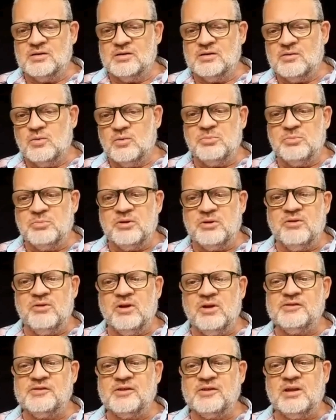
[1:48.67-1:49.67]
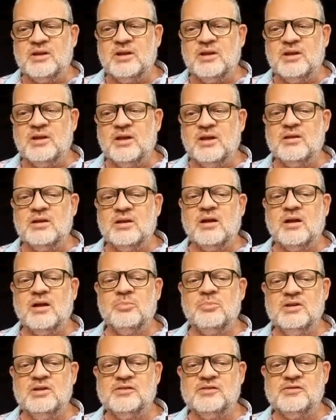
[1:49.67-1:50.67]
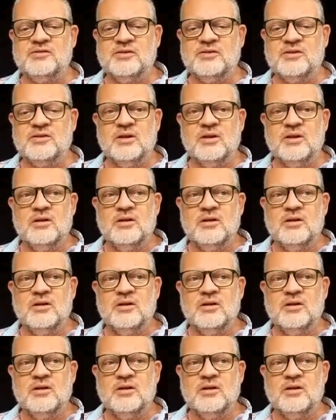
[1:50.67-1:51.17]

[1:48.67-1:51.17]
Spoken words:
would prevent security companies